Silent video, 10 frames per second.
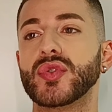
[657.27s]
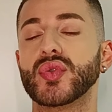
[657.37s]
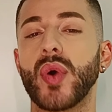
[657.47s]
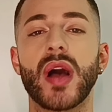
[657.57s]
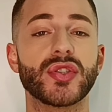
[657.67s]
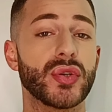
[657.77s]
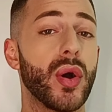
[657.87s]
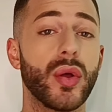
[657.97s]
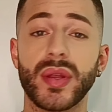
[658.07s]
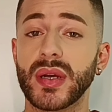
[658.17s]
to answer
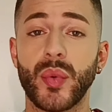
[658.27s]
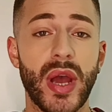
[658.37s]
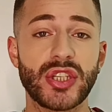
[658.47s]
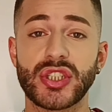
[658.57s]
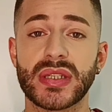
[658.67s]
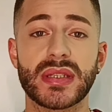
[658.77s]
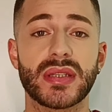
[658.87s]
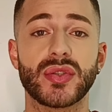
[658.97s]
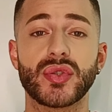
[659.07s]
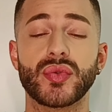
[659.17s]
all the questions
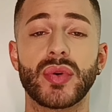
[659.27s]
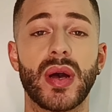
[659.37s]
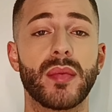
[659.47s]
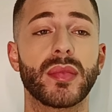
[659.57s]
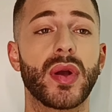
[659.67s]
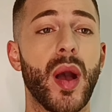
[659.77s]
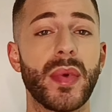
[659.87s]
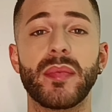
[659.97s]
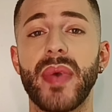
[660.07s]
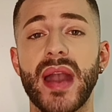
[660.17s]
and to
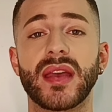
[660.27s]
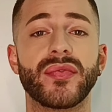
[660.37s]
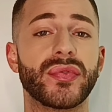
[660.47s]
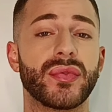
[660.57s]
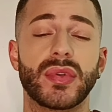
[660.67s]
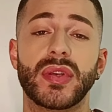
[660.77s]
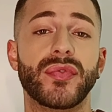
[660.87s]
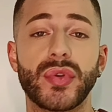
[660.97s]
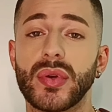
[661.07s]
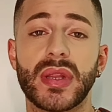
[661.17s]
comment back
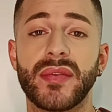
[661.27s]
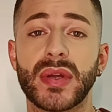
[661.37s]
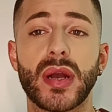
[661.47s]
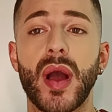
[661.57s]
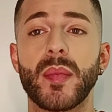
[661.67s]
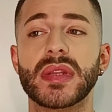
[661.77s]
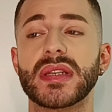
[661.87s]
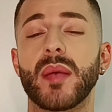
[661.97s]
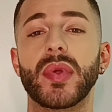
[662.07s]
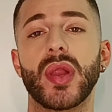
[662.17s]
if you're leaving a comment
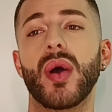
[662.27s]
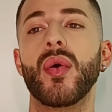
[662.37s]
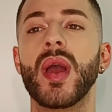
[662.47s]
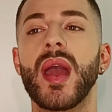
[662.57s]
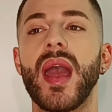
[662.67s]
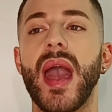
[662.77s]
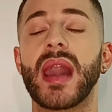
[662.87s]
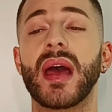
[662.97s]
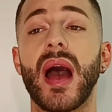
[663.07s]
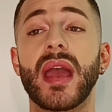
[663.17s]
down below.
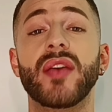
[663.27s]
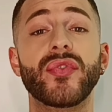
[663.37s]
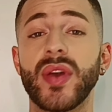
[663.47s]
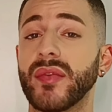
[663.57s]
And if you